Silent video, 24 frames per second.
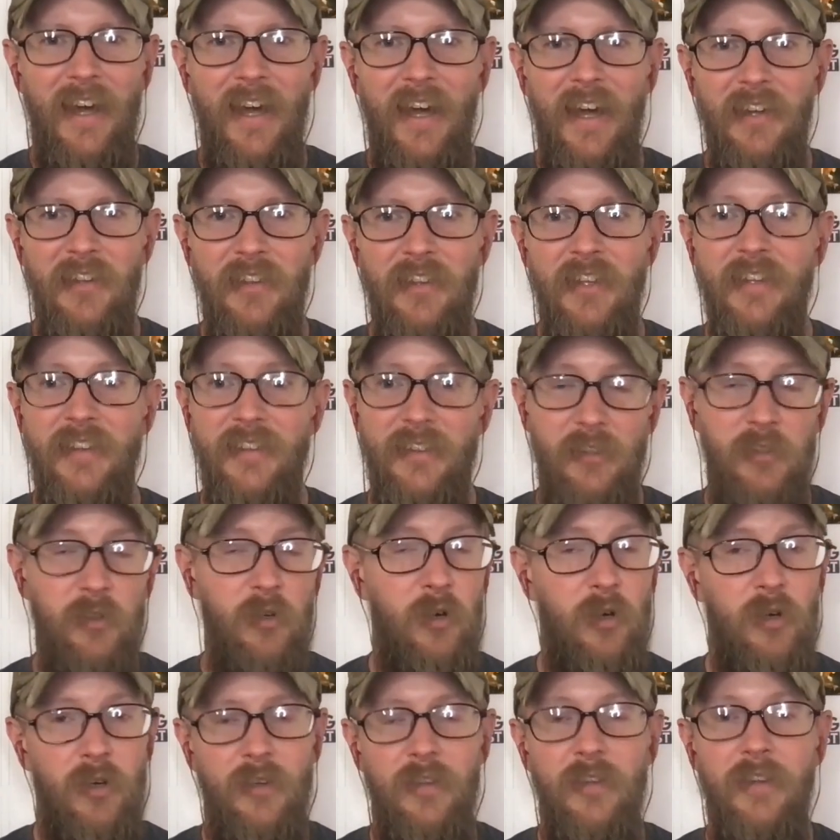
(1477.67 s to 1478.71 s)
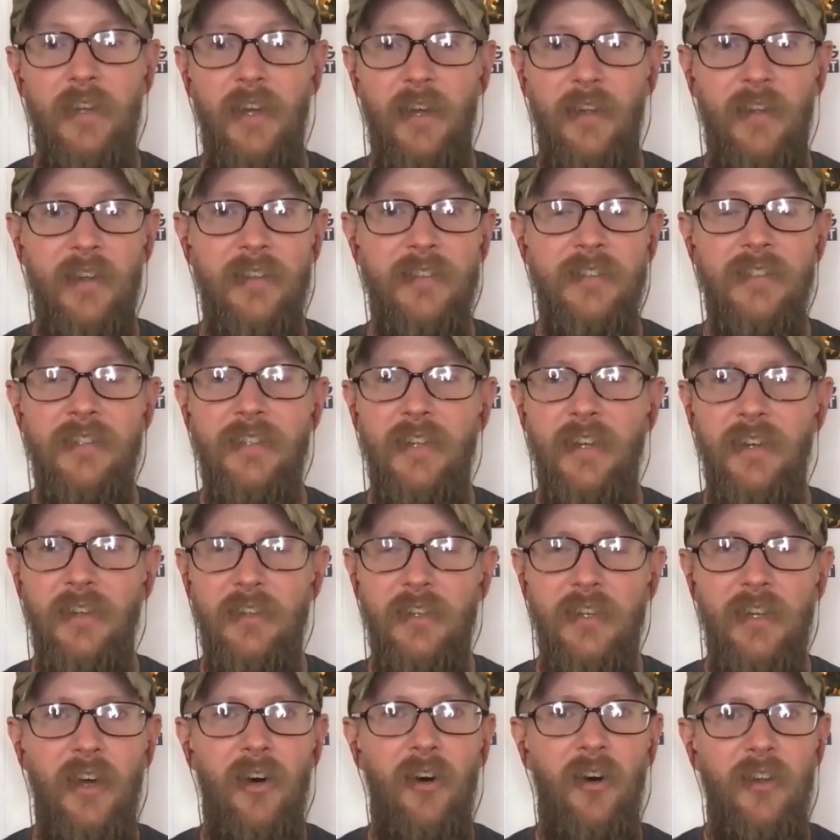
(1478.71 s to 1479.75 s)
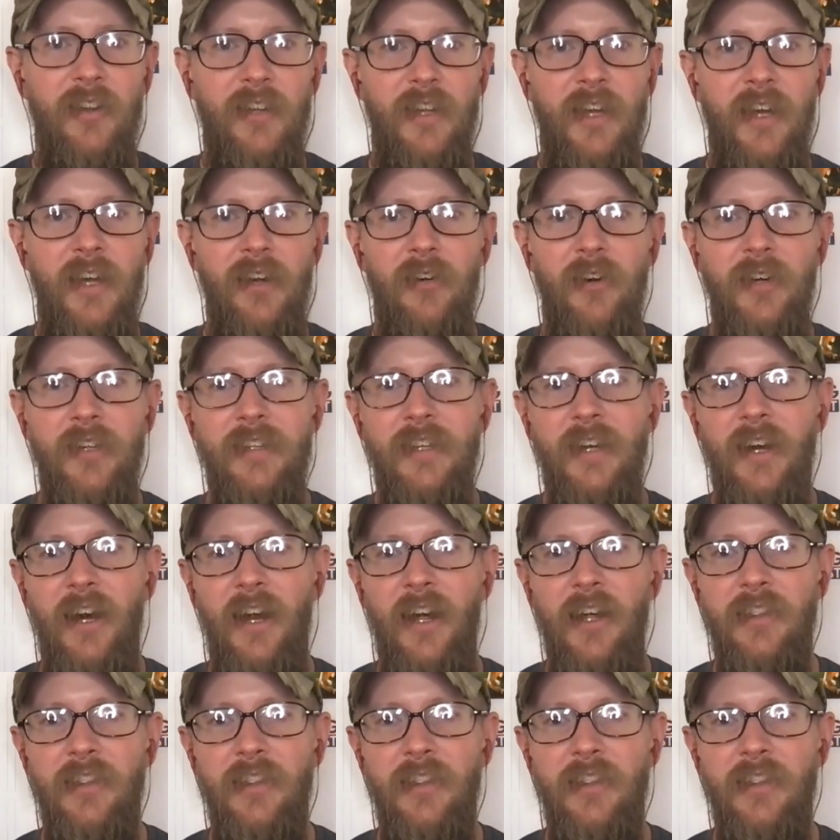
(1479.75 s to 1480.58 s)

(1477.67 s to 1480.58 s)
I think Yeah, that's nail on the head right there.